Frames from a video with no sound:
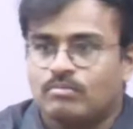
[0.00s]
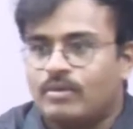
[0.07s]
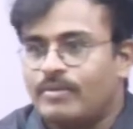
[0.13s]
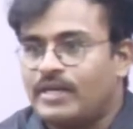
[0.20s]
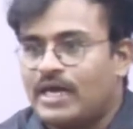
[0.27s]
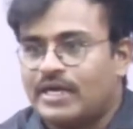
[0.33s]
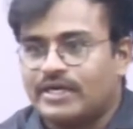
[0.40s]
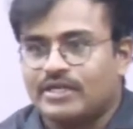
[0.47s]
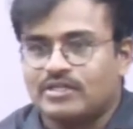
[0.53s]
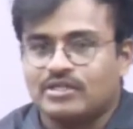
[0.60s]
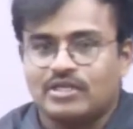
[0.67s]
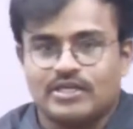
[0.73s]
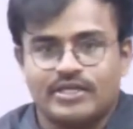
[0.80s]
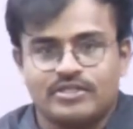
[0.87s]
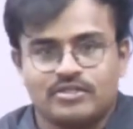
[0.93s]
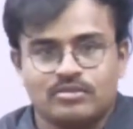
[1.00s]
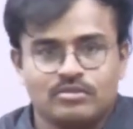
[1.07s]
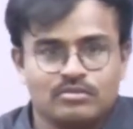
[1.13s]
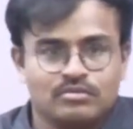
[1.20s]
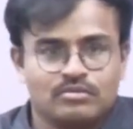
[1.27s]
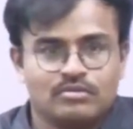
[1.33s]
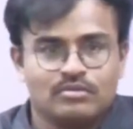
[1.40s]
Bahmani architectural tradition?
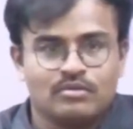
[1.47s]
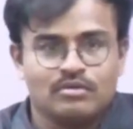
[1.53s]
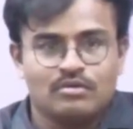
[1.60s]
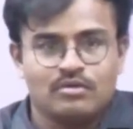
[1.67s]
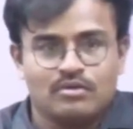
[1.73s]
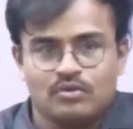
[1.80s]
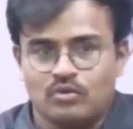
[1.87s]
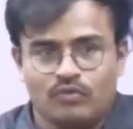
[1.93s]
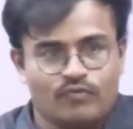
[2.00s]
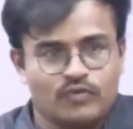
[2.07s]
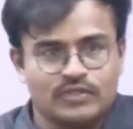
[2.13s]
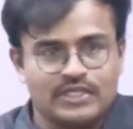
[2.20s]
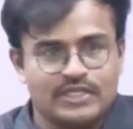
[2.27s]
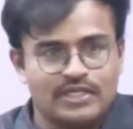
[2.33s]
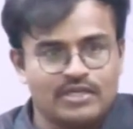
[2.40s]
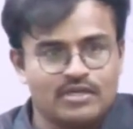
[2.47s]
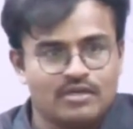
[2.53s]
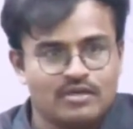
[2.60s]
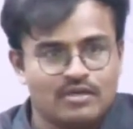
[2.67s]
No forts are there.